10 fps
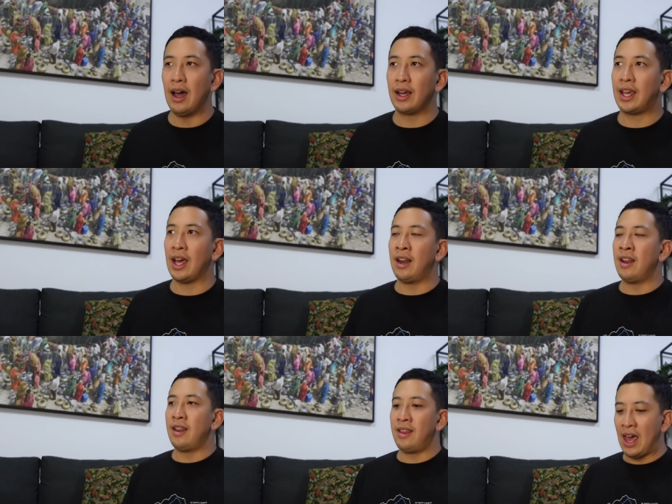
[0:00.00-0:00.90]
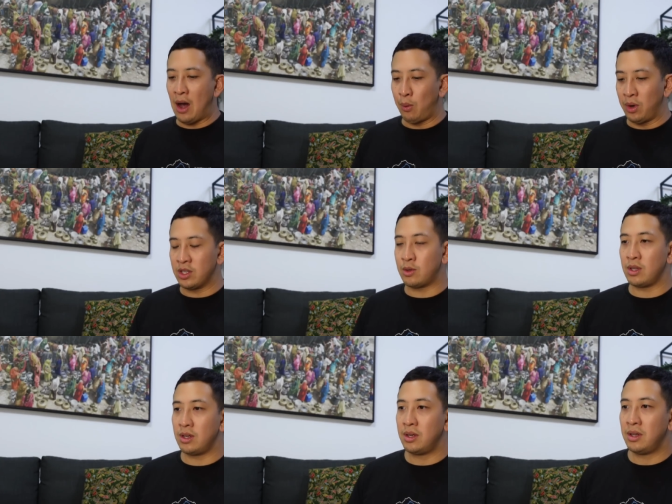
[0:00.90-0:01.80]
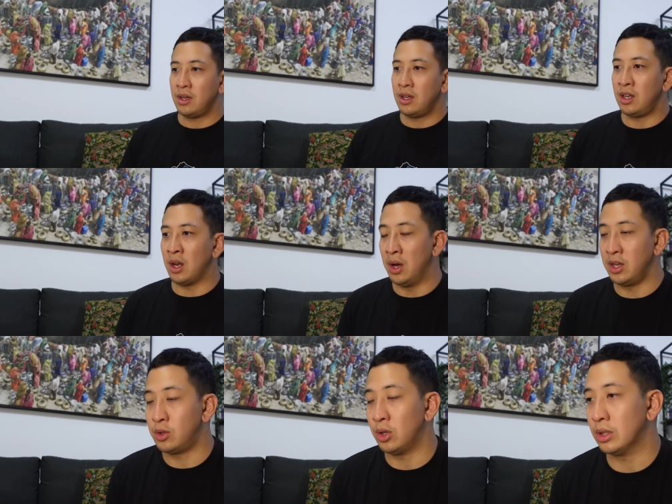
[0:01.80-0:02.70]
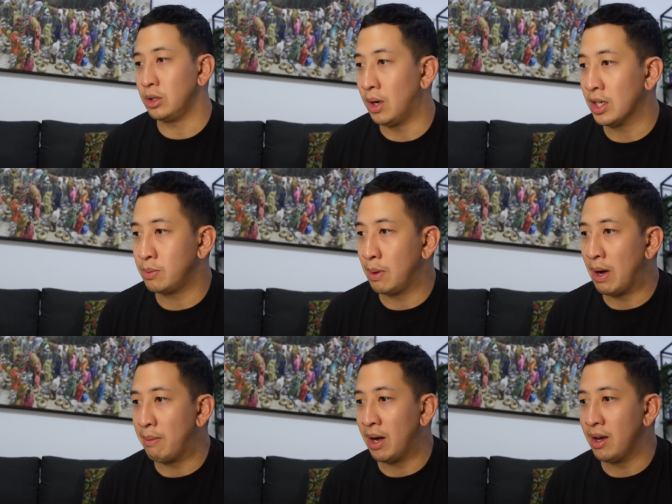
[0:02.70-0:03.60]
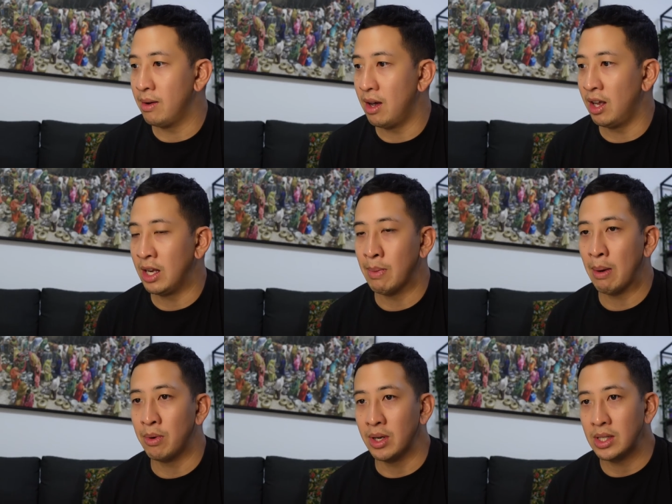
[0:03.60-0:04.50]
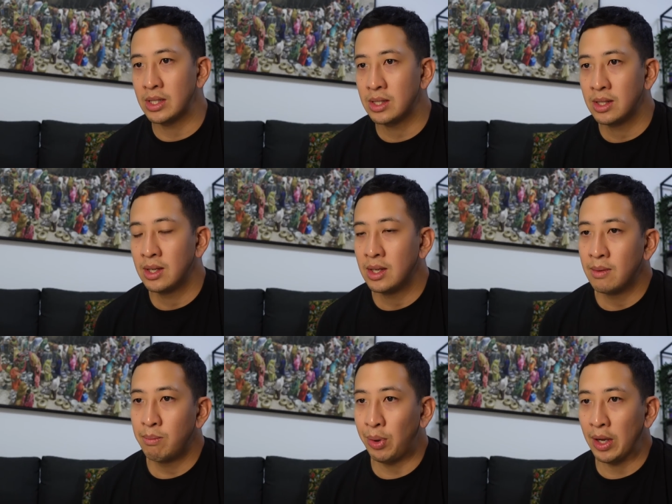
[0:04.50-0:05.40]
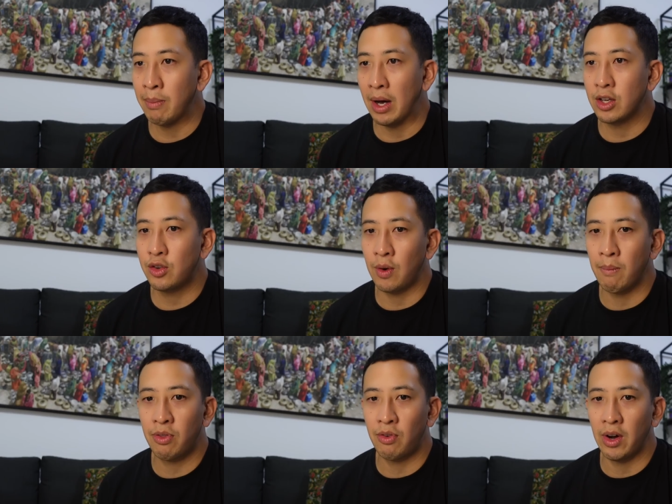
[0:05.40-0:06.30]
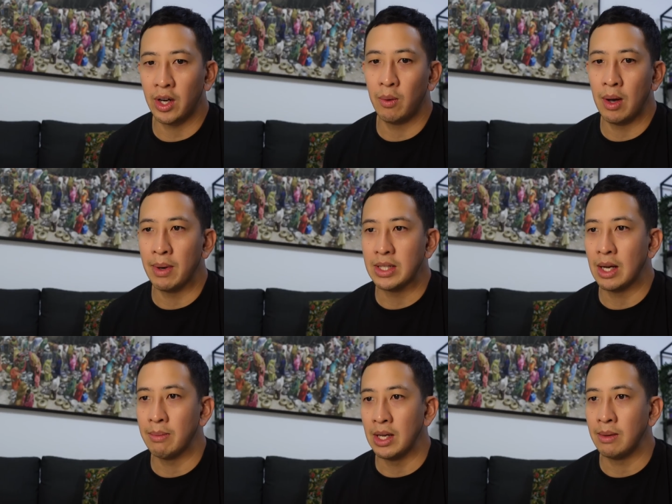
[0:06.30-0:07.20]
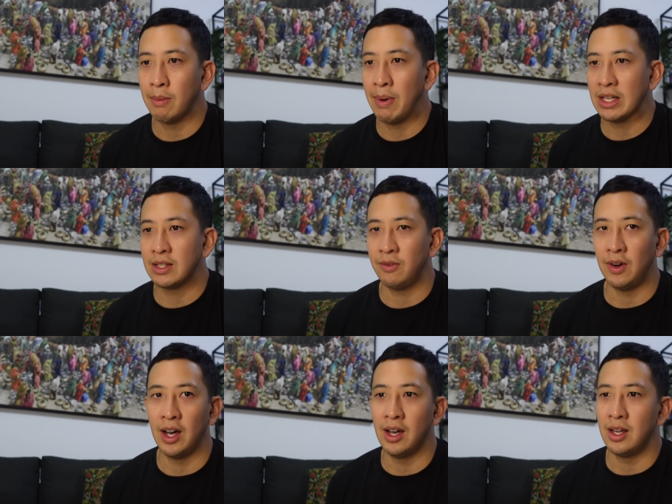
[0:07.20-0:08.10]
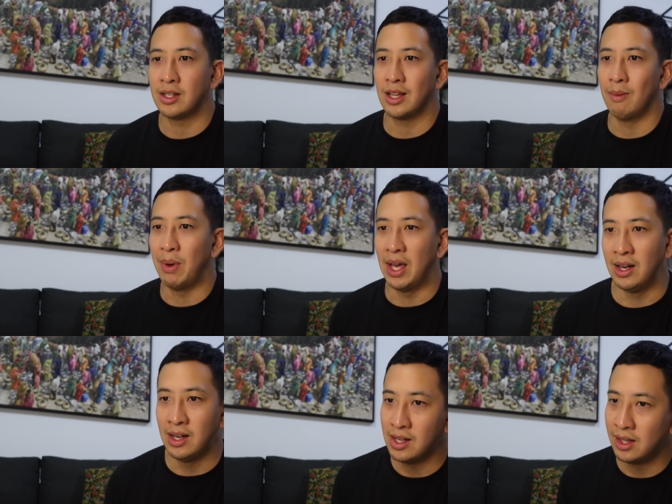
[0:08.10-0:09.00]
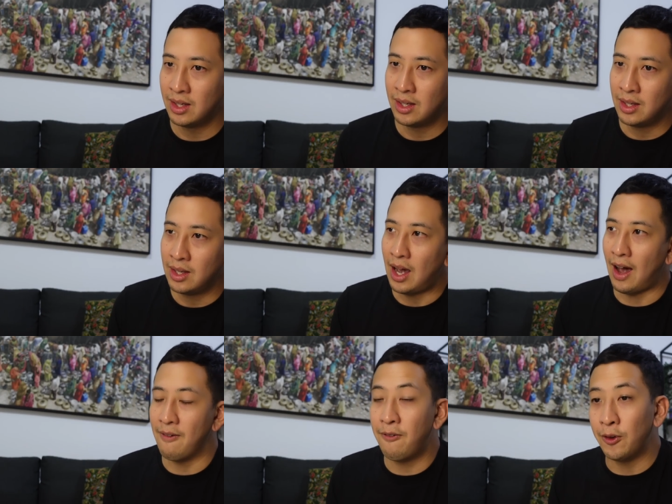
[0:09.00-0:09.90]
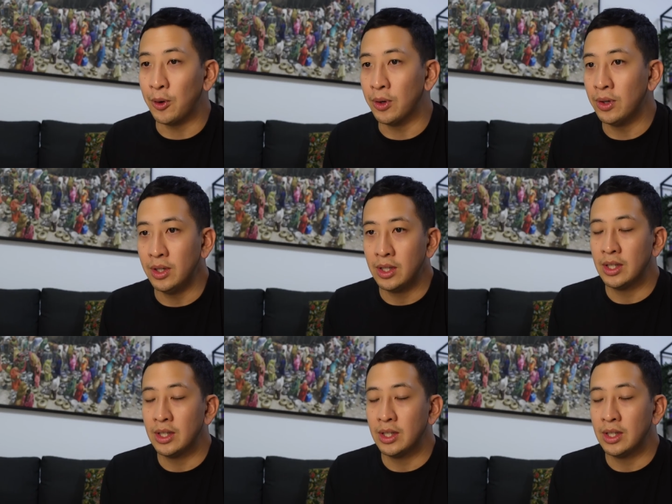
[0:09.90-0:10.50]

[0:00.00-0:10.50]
again, that was, you know, you talk, you asked me about my early memories, pretty much from throwing away my dummy, my pacifier, into the bin at four.